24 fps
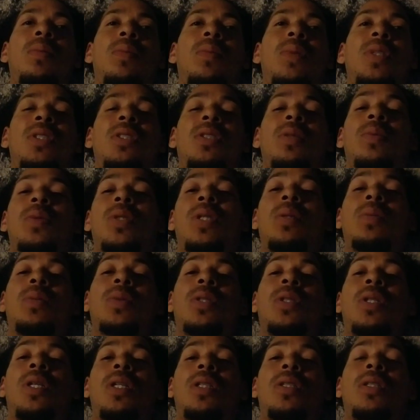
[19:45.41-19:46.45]
But sometimes, a
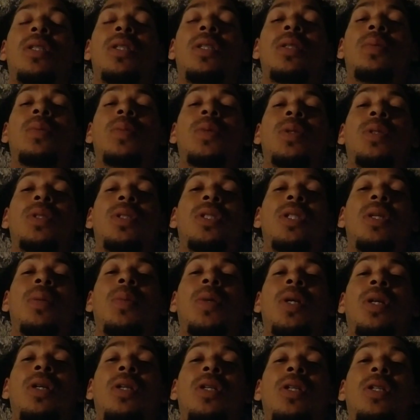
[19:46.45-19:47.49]
lot of times, come
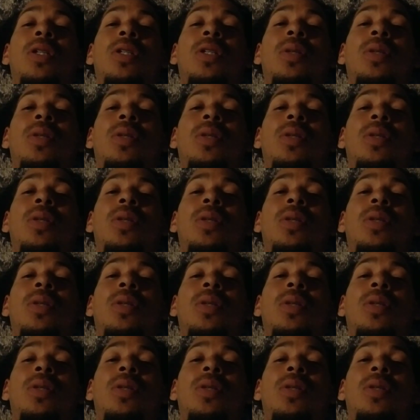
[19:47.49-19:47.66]
out here,